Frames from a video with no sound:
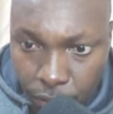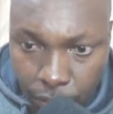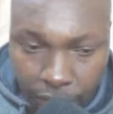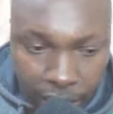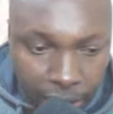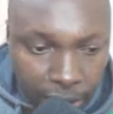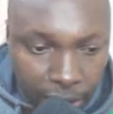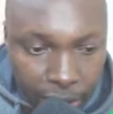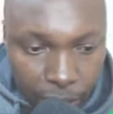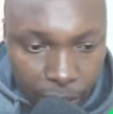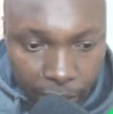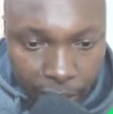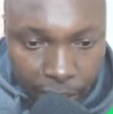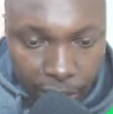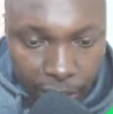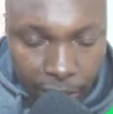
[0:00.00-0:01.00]
we just need one
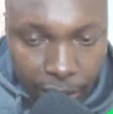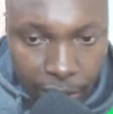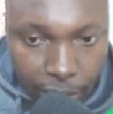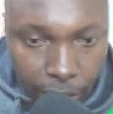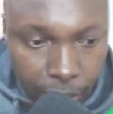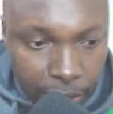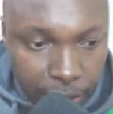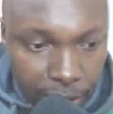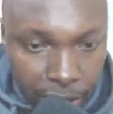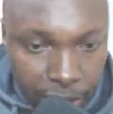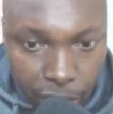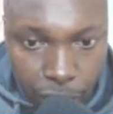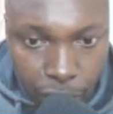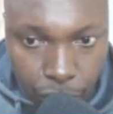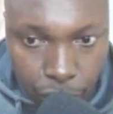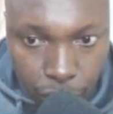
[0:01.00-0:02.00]
thing you just need
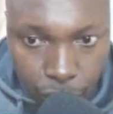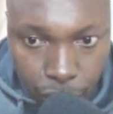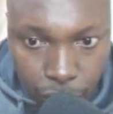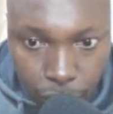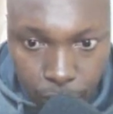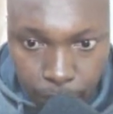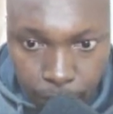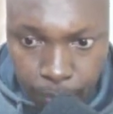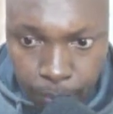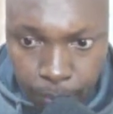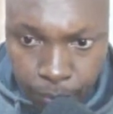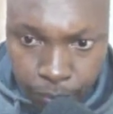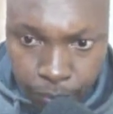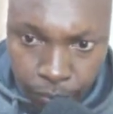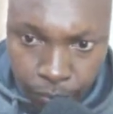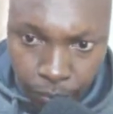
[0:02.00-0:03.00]
to
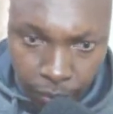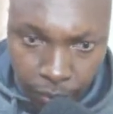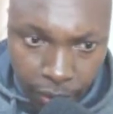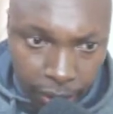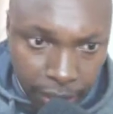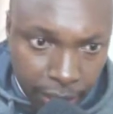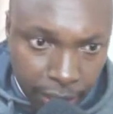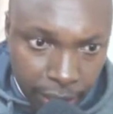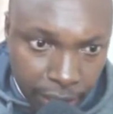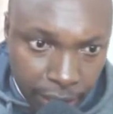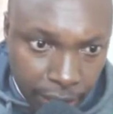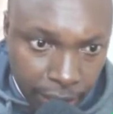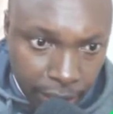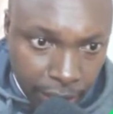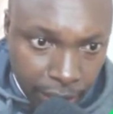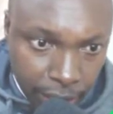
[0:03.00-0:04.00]
get
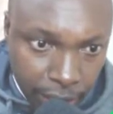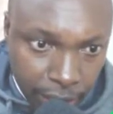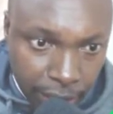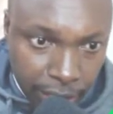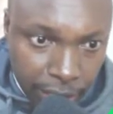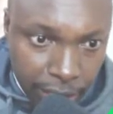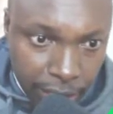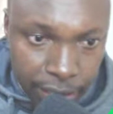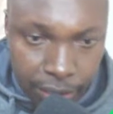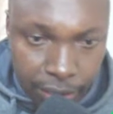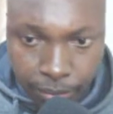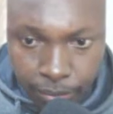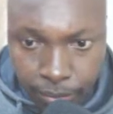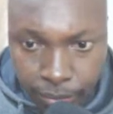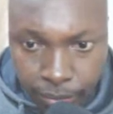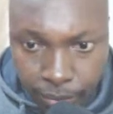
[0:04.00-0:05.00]
the radius
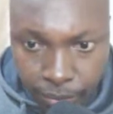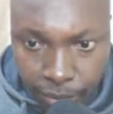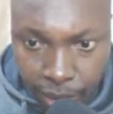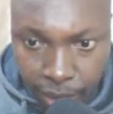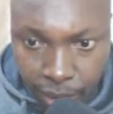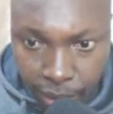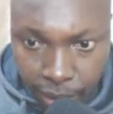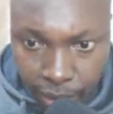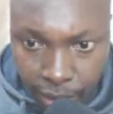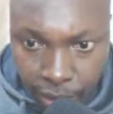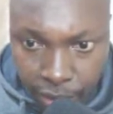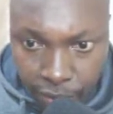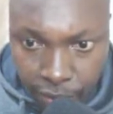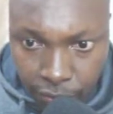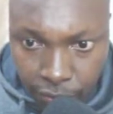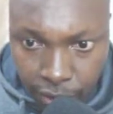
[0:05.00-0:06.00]
let me get the radius
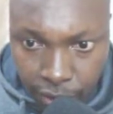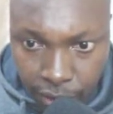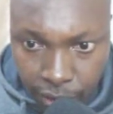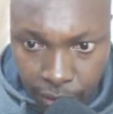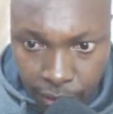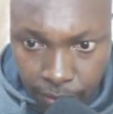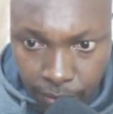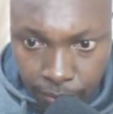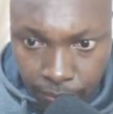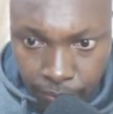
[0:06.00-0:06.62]
of these um,